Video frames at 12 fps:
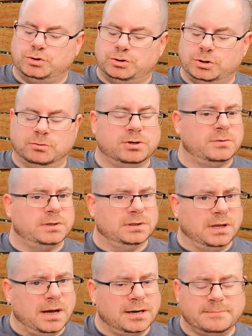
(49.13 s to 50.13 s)
know a
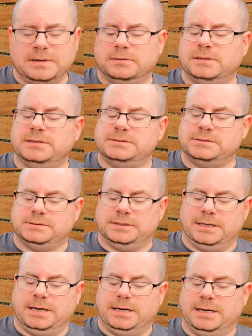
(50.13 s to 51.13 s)
lot about this.
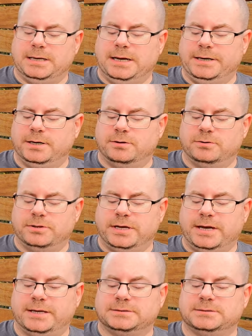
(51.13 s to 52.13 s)
I know
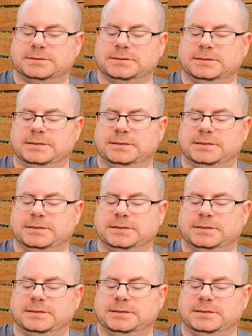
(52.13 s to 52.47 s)
that